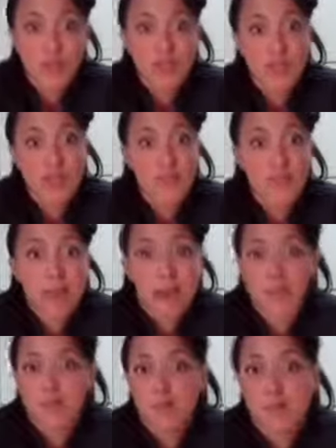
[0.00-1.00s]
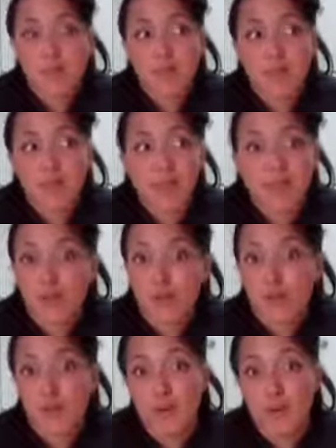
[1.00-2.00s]
you're trying to maximize bang
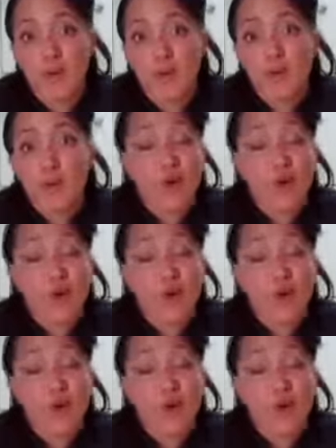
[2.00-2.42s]
for your buck,